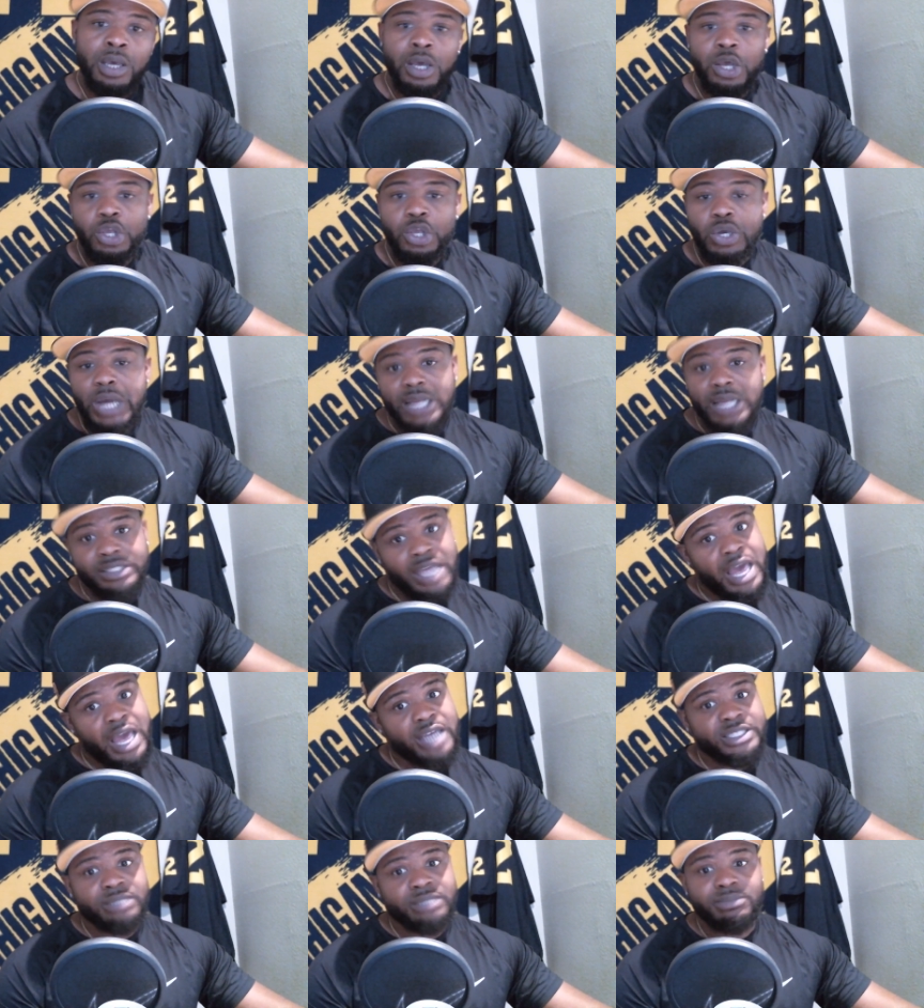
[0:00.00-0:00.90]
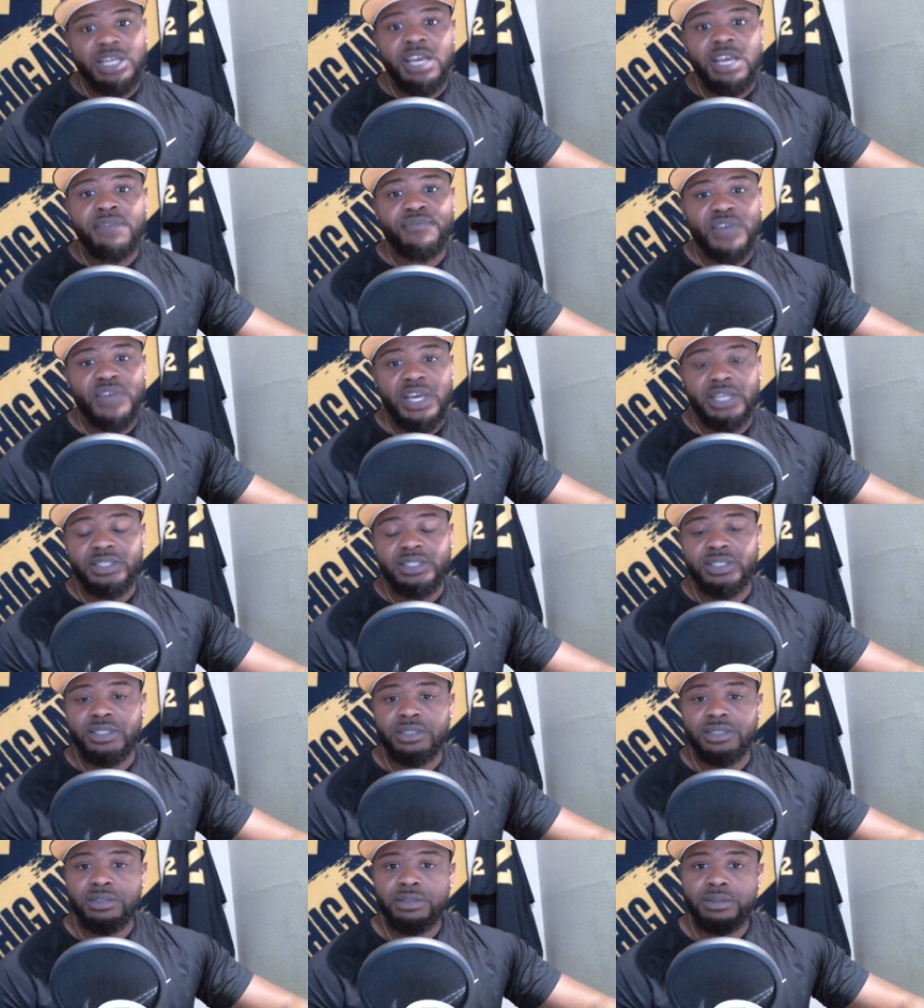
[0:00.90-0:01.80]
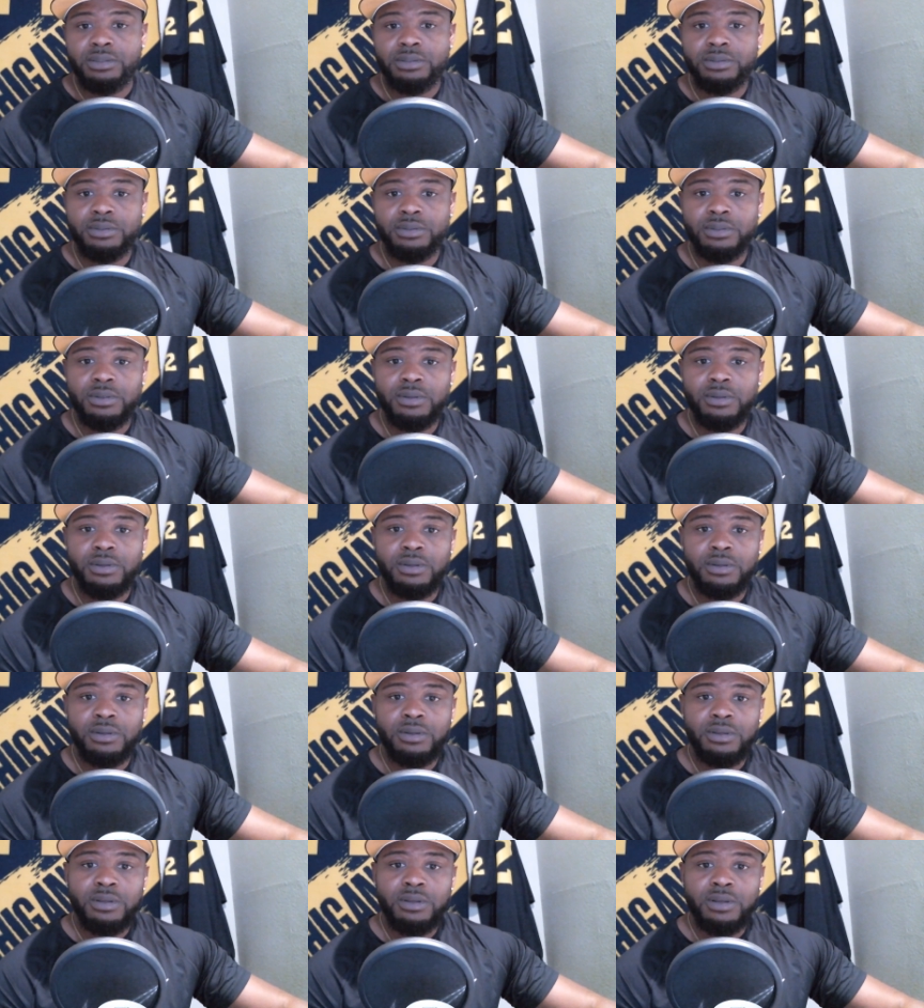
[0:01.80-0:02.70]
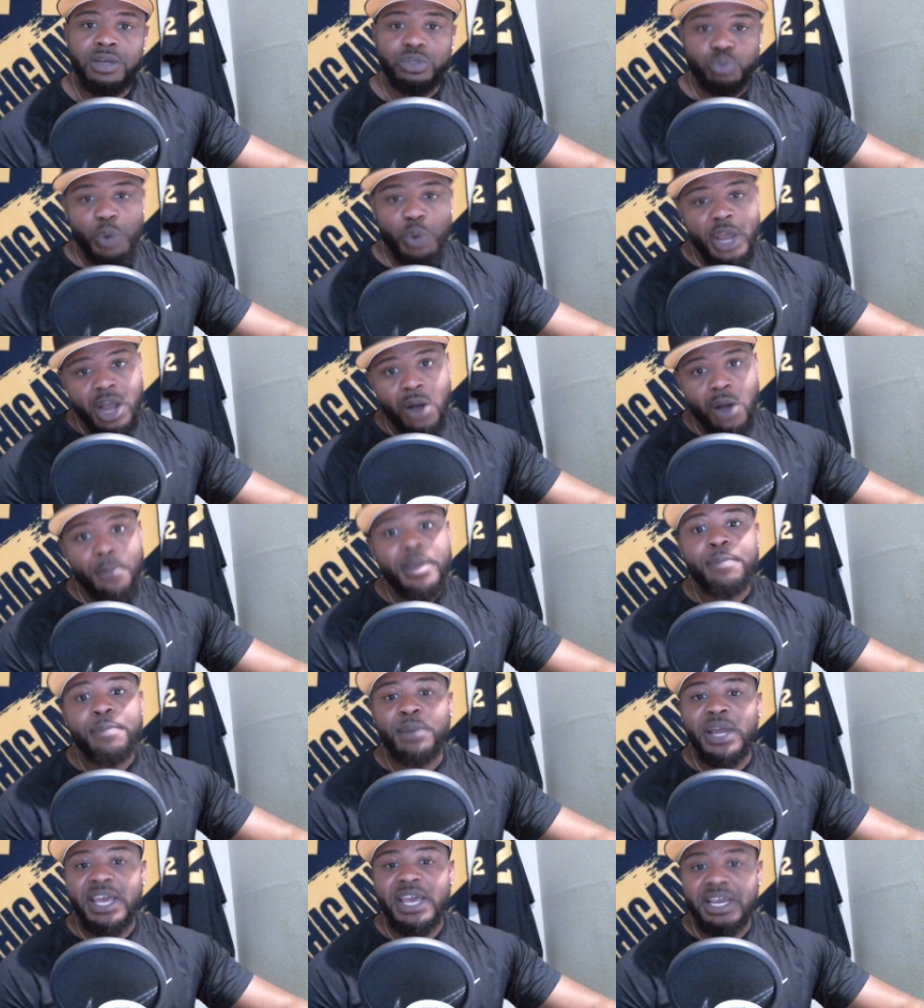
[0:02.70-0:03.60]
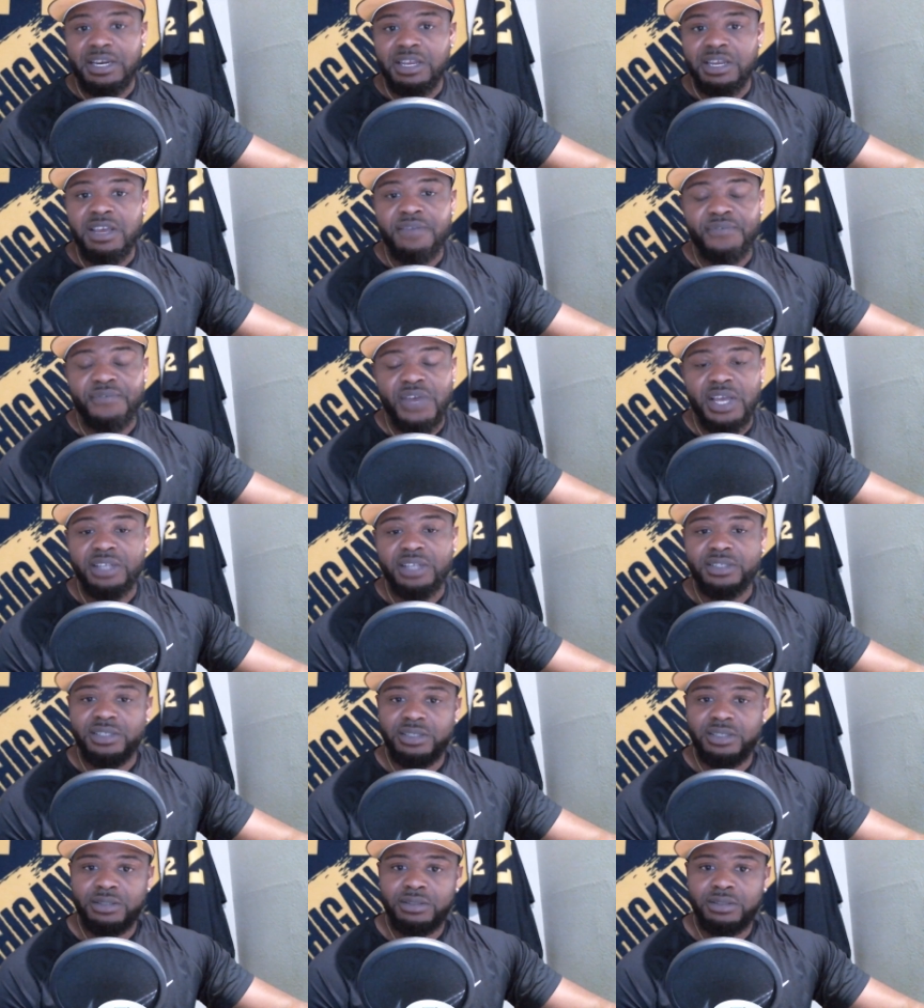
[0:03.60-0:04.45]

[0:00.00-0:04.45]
You got to have some defense. Because we going to be playing defense.